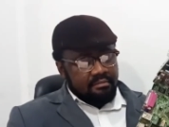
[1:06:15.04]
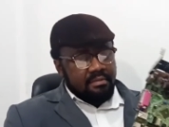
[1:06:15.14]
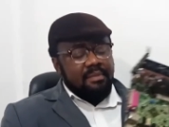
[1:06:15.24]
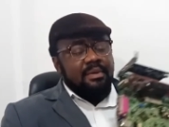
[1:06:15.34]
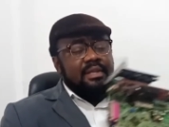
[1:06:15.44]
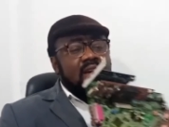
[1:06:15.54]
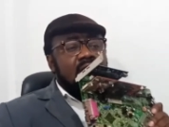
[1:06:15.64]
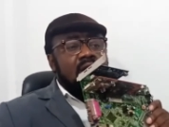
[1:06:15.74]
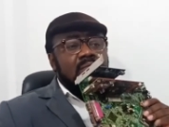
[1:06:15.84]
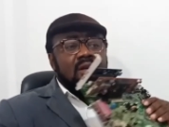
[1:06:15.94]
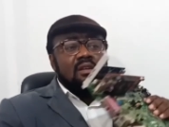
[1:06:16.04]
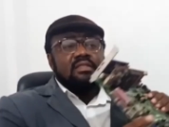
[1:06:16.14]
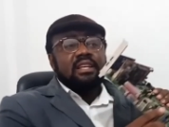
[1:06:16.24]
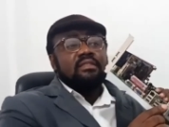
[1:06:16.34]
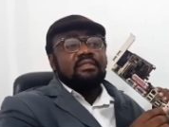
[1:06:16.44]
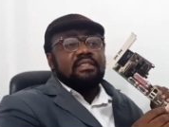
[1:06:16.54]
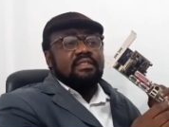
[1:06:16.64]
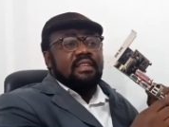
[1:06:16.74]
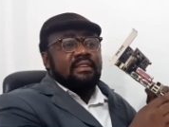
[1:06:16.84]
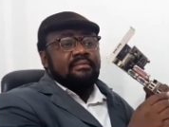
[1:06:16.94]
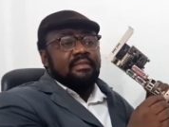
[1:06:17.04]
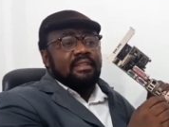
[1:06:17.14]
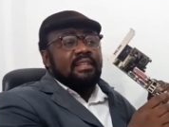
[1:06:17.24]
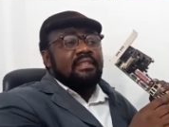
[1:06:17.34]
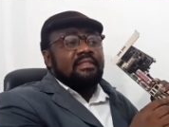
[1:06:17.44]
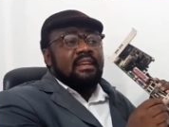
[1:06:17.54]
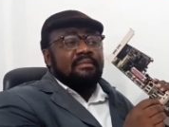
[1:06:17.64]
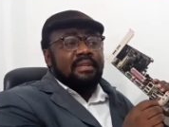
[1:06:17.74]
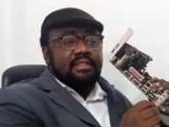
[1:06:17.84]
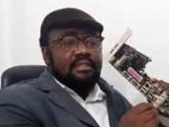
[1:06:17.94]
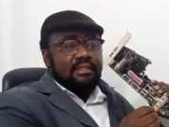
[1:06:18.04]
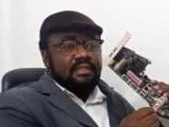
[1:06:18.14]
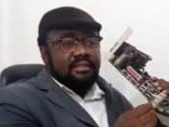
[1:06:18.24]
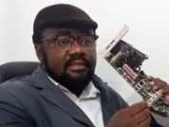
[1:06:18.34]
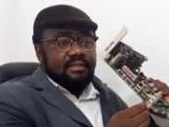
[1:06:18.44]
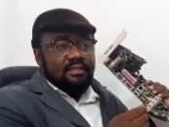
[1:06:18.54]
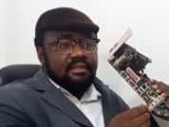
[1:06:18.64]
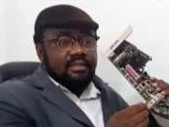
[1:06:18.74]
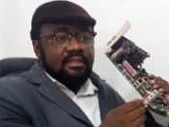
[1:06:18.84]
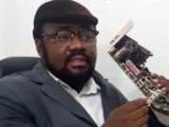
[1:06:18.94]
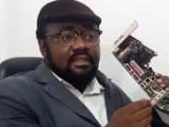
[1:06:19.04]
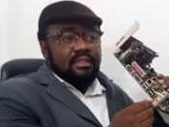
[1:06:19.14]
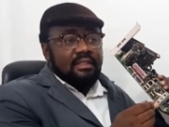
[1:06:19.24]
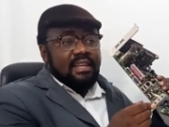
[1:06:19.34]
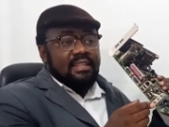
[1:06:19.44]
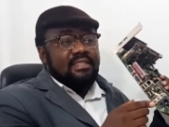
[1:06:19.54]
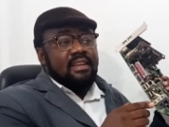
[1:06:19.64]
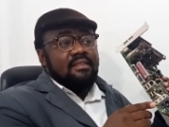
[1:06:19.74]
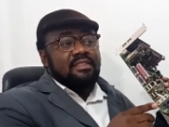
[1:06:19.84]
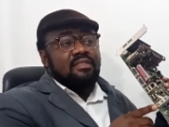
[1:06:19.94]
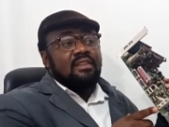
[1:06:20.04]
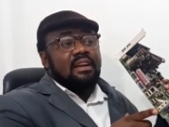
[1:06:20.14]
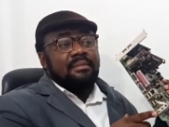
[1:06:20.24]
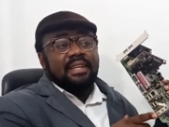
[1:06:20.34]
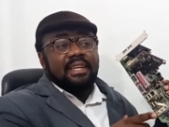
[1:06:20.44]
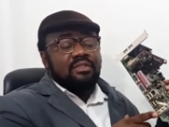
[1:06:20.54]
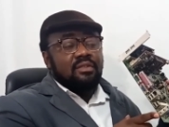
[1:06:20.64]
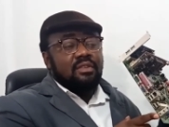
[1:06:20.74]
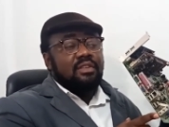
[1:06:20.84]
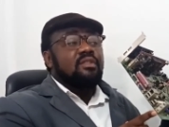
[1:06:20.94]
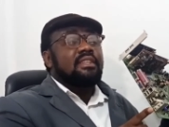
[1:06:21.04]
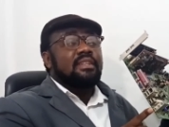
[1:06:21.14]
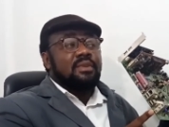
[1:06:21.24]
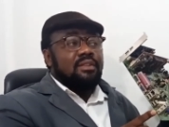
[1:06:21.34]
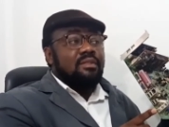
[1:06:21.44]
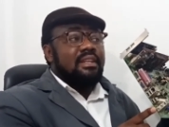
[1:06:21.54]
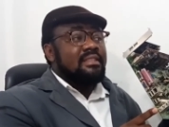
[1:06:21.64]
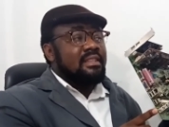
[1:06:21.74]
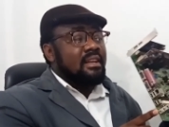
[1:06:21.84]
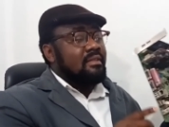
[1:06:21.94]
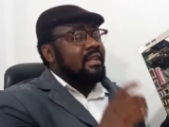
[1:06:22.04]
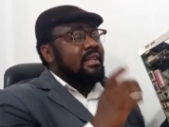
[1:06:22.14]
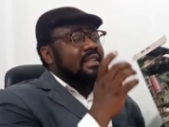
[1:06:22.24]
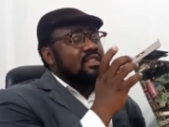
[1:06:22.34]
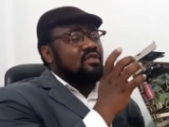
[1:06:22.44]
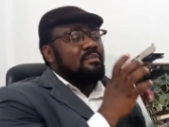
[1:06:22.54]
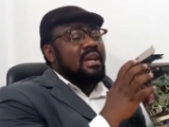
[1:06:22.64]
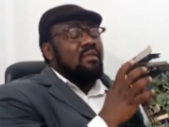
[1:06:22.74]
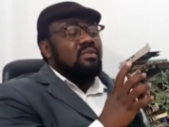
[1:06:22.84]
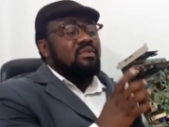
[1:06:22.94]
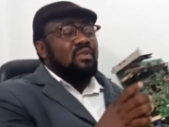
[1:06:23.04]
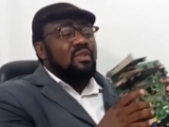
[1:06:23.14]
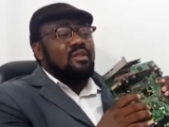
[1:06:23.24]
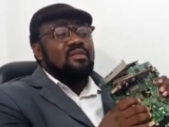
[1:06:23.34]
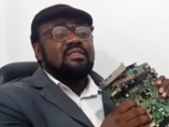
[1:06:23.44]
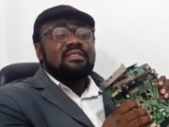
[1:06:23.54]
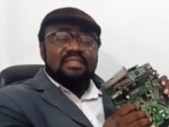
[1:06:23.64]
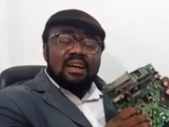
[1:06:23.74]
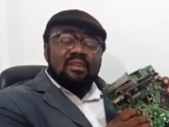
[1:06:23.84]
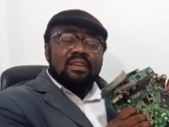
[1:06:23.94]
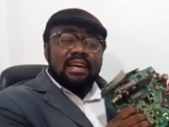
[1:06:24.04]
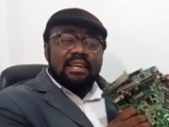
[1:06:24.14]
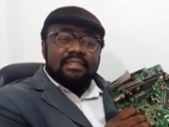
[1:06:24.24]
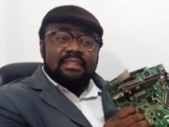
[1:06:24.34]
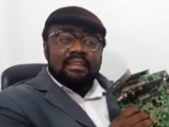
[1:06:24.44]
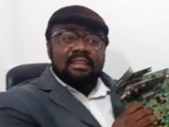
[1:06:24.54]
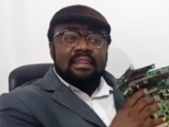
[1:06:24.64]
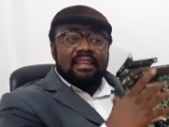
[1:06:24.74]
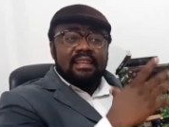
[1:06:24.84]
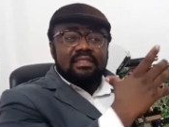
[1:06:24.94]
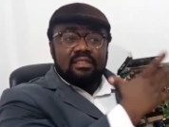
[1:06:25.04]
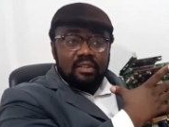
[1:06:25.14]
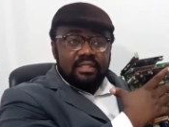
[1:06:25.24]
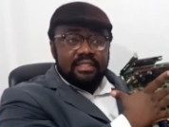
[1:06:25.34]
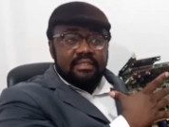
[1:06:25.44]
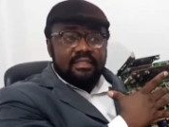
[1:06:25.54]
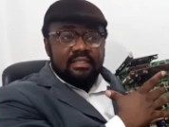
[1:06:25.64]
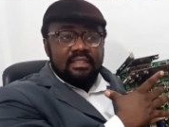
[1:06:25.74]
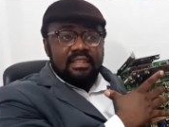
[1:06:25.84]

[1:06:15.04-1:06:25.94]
Maybe the onboard sound system is damaged and sound is not coming at all. The only way you get sound is to buy what you call sound card and slot it.